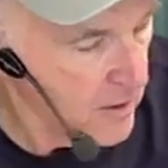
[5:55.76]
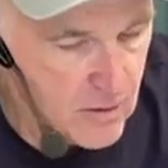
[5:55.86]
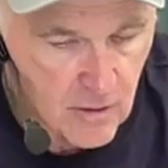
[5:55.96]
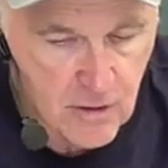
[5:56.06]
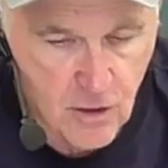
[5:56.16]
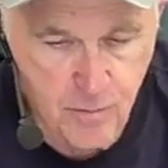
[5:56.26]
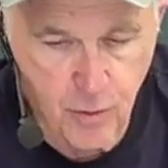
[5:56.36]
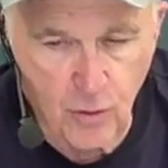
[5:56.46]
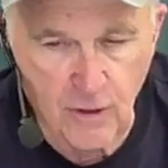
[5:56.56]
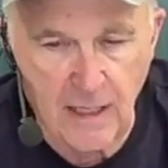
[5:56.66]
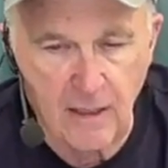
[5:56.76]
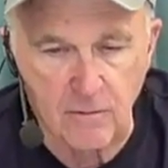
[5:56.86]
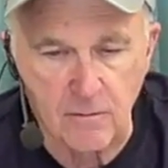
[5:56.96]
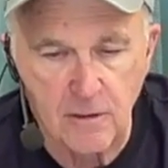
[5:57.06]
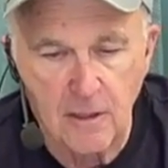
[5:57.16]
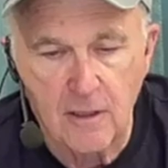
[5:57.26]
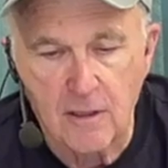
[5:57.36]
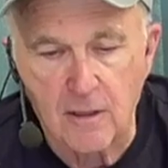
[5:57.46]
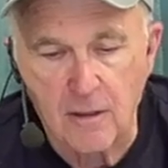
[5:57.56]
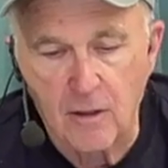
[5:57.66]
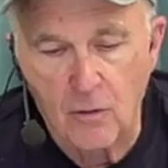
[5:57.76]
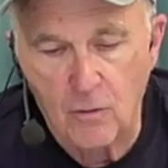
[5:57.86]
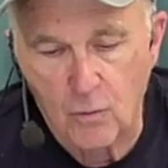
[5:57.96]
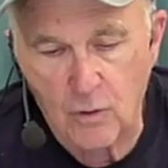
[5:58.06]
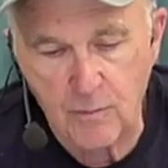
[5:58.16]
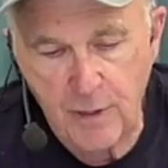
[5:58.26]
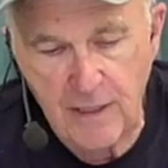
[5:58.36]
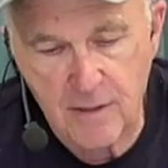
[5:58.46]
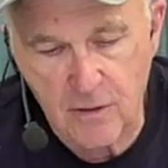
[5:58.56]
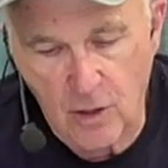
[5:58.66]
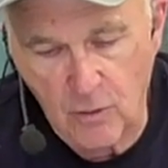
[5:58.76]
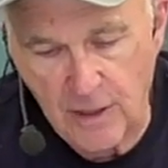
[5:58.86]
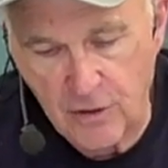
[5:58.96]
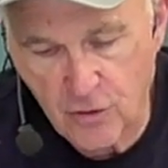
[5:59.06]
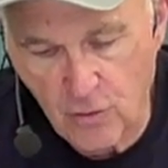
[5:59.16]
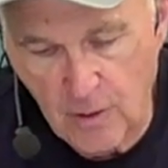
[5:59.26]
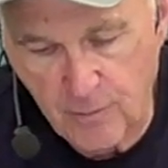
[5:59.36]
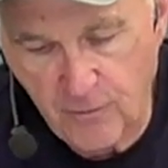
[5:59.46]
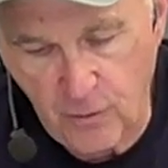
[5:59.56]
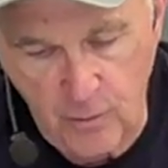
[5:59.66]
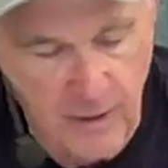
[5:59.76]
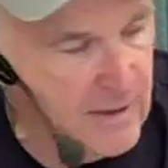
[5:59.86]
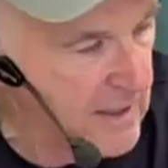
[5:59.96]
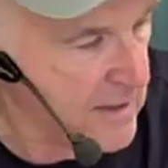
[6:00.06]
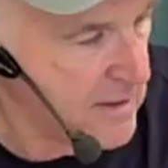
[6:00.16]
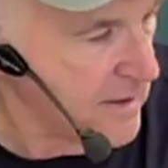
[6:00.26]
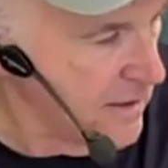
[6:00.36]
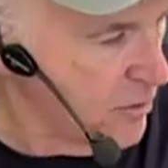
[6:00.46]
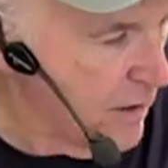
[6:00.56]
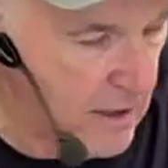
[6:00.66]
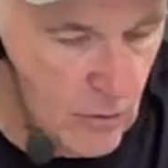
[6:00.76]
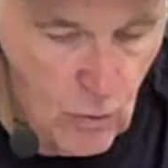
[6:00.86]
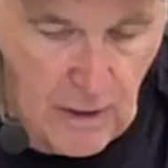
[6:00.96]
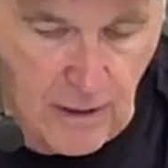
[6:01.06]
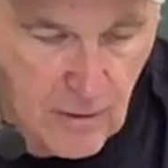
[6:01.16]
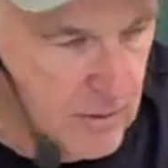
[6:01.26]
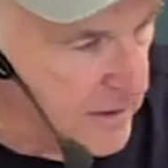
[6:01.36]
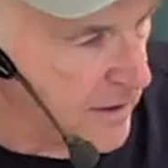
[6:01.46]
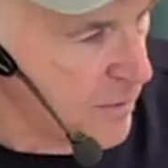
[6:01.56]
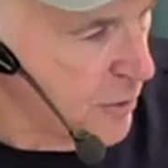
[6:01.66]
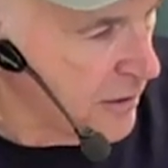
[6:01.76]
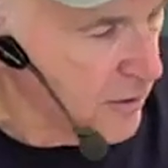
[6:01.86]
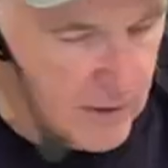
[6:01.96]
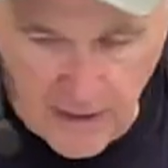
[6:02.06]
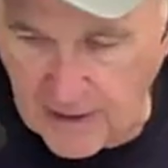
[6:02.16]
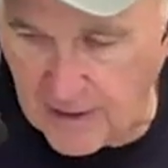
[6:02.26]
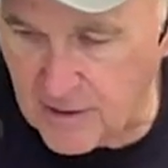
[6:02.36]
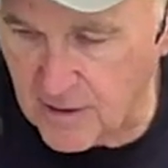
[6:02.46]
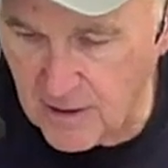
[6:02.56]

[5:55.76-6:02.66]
So let's just pull it out. One piece is already stripped for me. That's the ground wire in this particular case.